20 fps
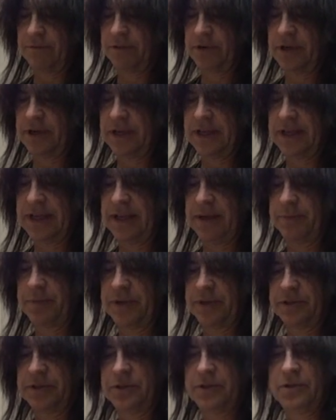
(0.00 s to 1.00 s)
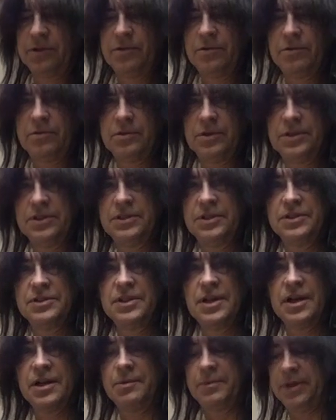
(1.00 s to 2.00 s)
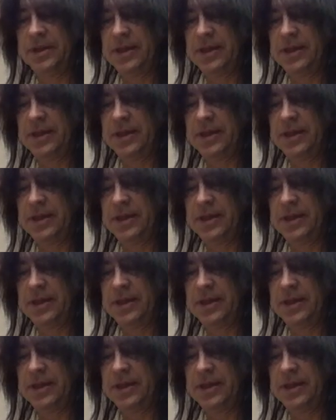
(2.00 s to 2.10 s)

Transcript: gonna heap it too. It's not gonna be